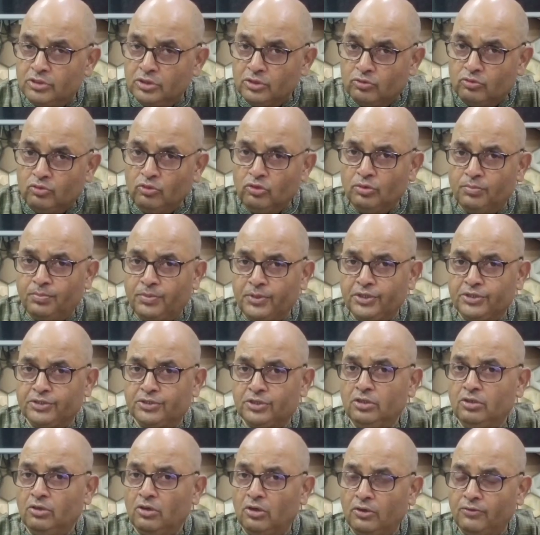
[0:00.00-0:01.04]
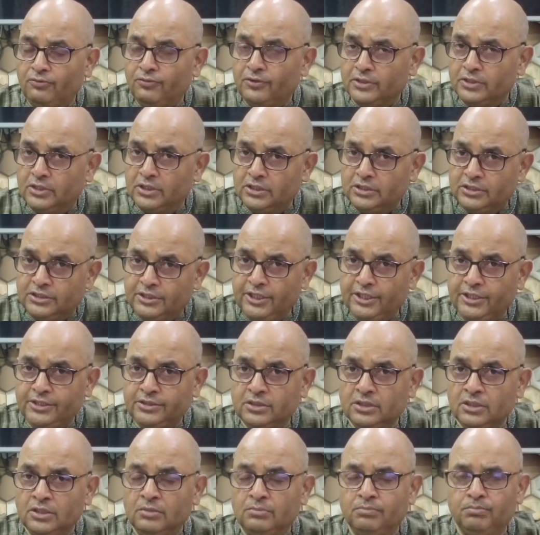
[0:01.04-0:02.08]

the cooperation of other states